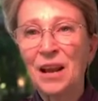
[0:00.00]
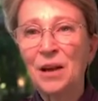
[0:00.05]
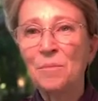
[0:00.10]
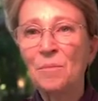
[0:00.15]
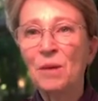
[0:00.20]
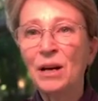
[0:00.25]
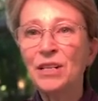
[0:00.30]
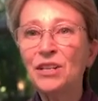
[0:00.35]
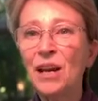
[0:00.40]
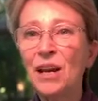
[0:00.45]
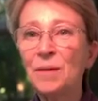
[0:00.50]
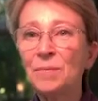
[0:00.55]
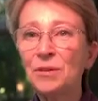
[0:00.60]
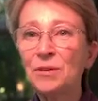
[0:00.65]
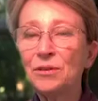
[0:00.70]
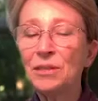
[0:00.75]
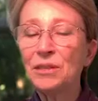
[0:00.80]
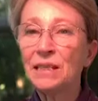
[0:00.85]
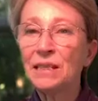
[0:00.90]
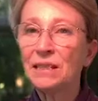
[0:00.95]
My
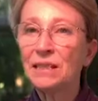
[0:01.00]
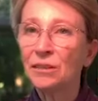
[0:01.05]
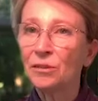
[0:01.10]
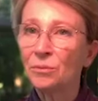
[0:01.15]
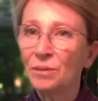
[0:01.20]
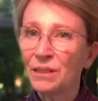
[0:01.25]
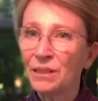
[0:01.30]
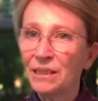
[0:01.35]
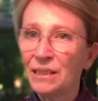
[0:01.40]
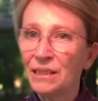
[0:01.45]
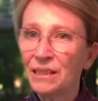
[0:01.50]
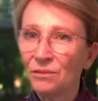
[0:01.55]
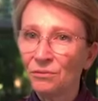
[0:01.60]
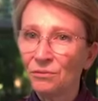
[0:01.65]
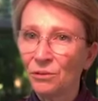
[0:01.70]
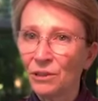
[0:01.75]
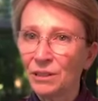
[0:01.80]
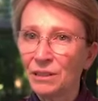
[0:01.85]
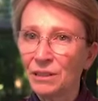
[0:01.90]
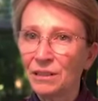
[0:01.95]
chapter is a little bit
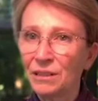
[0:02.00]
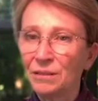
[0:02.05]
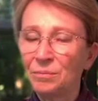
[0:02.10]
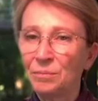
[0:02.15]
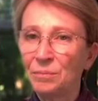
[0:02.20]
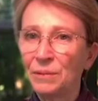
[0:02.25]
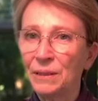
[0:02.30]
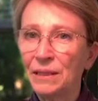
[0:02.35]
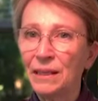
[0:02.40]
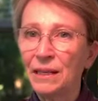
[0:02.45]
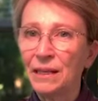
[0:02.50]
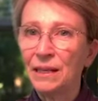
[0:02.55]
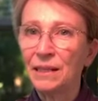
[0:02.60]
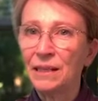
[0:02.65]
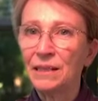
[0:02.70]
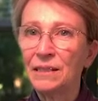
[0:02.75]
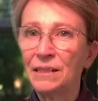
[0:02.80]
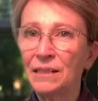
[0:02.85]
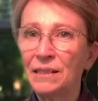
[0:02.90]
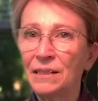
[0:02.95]
different
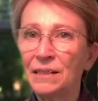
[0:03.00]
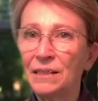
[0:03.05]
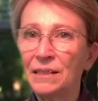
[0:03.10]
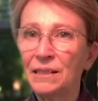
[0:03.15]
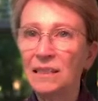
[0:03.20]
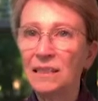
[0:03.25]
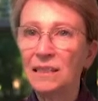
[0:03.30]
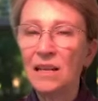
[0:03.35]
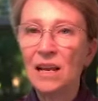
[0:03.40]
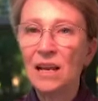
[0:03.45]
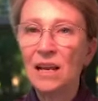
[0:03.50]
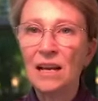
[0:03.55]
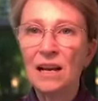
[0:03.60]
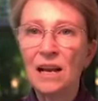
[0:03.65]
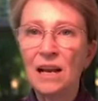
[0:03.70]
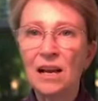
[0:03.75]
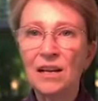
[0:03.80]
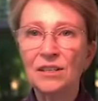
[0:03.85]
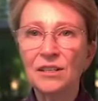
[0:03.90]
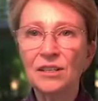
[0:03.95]
because it's not
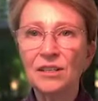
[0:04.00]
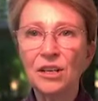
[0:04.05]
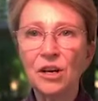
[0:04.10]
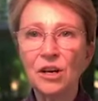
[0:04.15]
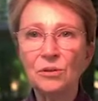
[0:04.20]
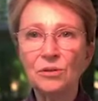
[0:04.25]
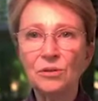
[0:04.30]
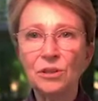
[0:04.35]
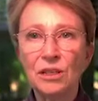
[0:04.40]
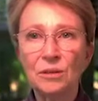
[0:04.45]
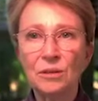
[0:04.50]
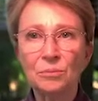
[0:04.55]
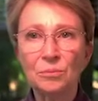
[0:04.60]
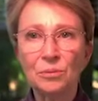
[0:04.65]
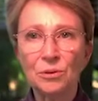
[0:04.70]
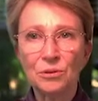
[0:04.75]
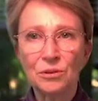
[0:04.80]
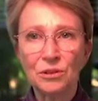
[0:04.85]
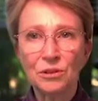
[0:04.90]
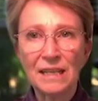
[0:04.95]
on coaching
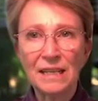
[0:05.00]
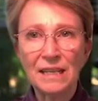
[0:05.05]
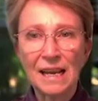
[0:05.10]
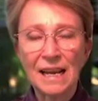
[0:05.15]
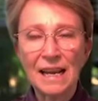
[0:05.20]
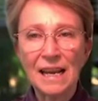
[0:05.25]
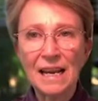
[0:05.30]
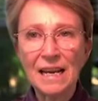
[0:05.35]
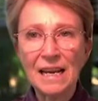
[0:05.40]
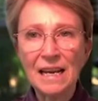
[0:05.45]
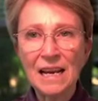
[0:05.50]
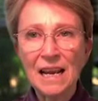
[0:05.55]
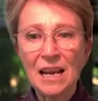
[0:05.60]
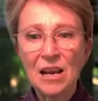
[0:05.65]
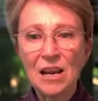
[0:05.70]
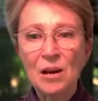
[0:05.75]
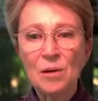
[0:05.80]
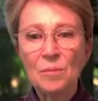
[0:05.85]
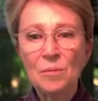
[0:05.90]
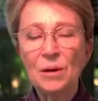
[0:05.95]
per se,
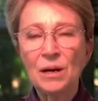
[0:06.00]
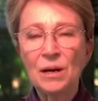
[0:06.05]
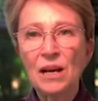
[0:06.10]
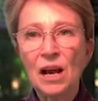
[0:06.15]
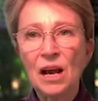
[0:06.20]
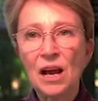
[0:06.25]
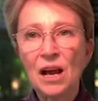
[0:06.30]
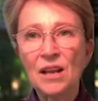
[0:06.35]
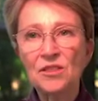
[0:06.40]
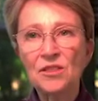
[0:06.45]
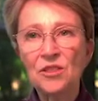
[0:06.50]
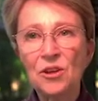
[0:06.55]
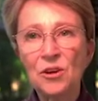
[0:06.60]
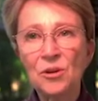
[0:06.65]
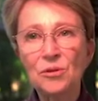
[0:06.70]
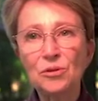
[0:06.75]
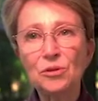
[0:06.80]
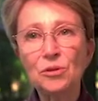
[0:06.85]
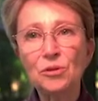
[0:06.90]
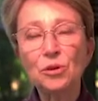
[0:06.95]
but on
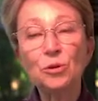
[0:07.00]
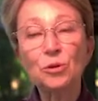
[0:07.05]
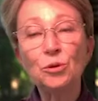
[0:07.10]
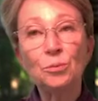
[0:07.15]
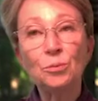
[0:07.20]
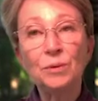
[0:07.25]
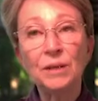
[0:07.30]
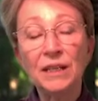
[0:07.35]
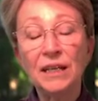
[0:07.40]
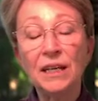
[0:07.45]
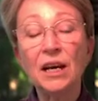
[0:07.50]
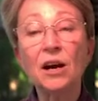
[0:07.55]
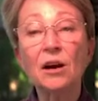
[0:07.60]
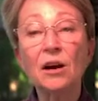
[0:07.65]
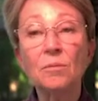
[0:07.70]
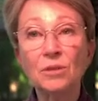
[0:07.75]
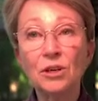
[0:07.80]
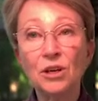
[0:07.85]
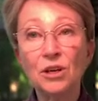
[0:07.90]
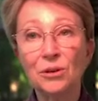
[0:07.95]
those who
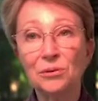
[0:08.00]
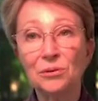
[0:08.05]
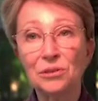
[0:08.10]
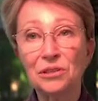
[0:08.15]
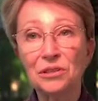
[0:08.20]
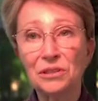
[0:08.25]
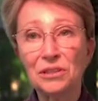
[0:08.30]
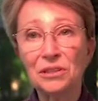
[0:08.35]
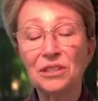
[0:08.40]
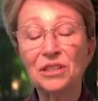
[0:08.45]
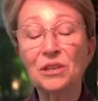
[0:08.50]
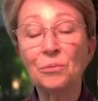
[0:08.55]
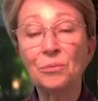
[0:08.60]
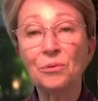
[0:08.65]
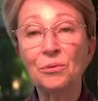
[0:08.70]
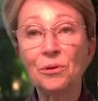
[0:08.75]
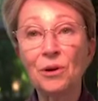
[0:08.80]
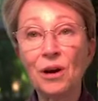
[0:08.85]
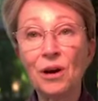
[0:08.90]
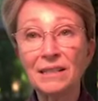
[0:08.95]
become coaches, the
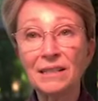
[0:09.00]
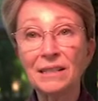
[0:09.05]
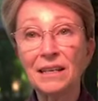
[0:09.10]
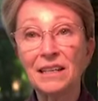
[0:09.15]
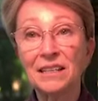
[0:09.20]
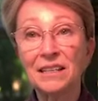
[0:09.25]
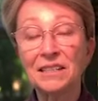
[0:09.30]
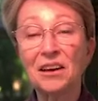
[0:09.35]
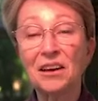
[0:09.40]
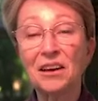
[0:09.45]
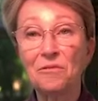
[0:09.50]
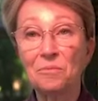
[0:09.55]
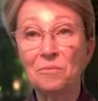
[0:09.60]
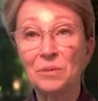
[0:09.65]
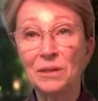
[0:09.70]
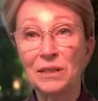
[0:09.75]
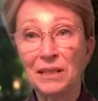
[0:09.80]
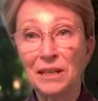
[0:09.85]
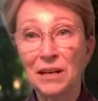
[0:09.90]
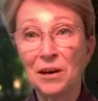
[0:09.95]
process of
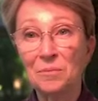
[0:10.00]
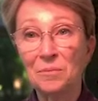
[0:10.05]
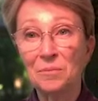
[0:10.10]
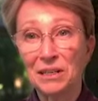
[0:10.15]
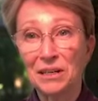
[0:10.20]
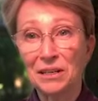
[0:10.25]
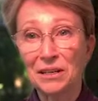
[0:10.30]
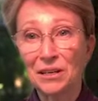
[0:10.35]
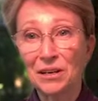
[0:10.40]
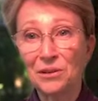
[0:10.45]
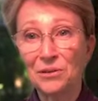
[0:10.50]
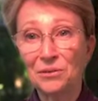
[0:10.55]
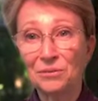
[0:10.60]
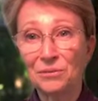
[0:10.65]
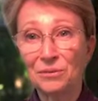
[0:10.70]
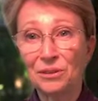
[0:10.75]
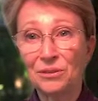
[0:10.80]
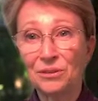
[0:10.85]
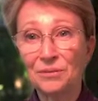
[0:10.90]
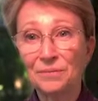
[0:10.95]
becoming a
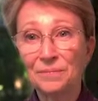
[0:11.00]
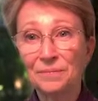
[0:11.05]
coach.